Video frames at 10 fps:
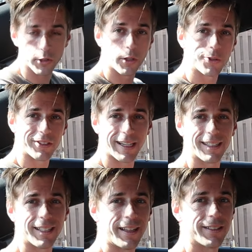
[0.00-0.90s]
so you sink
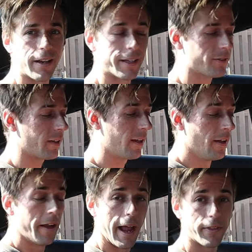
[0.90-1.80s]
into these nicely
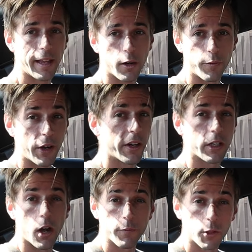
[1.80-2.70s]
and they are very
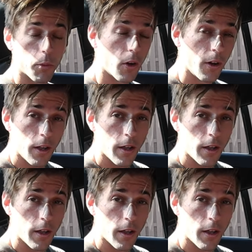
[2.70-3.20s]
comfortable.